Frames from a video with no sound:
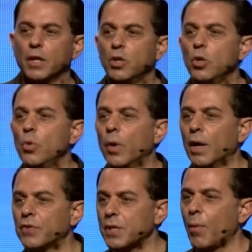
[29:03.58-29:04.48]
that you,
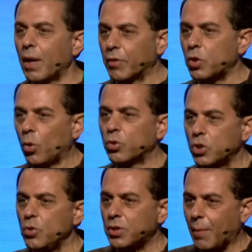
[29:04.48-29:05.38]
if someone ever told
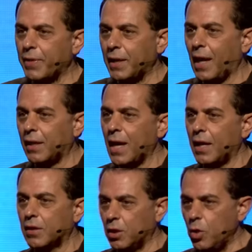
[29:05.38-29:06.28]
you something like
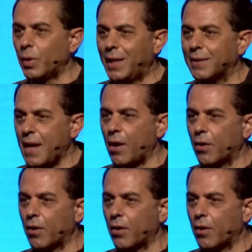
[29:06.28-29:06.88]
that, that you would get